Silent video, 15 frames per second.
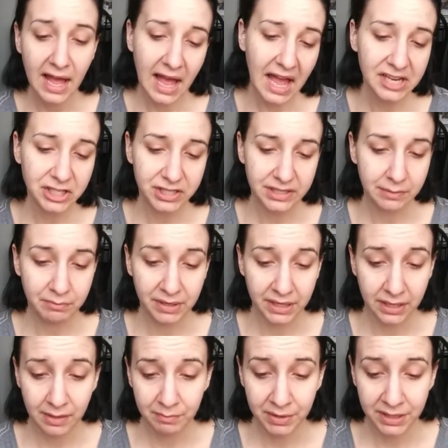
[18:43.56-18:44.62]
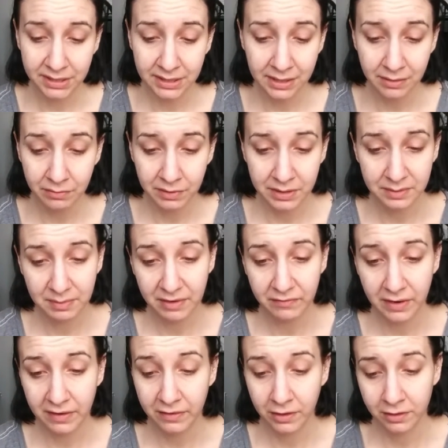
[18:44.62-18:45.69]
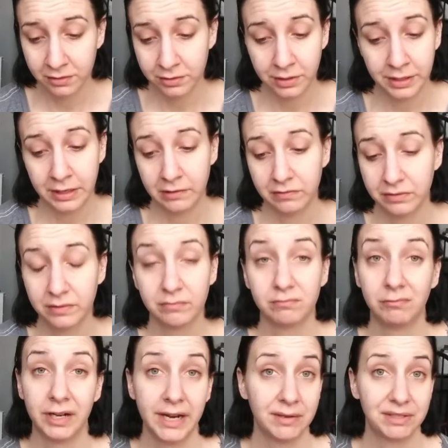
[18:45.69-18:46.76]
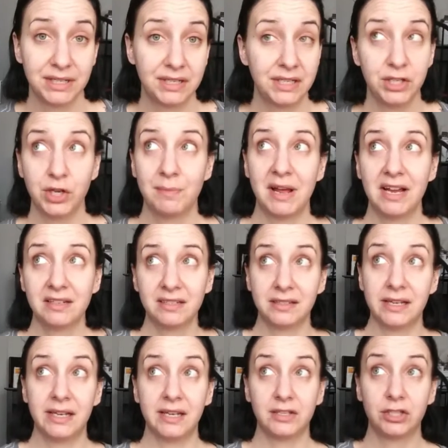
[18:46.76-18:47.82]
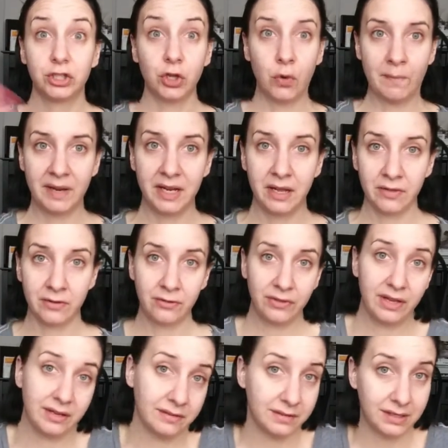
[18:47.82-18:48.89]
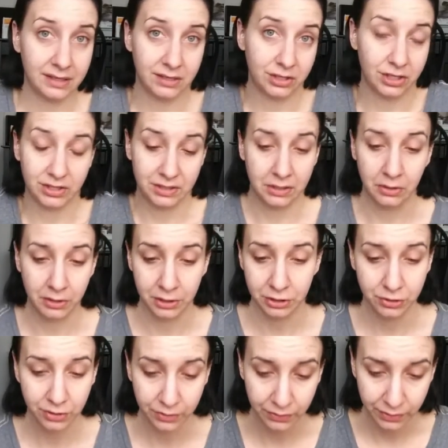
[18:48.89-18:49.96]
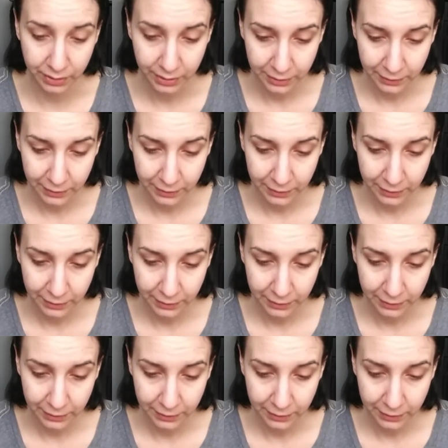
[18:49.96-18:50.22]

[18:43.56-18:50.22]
I just didn't pick it up because I didn't want to spend $5 on e.l.f. when I was at TJ Maxx and they had so many other things. That's just the honest truth.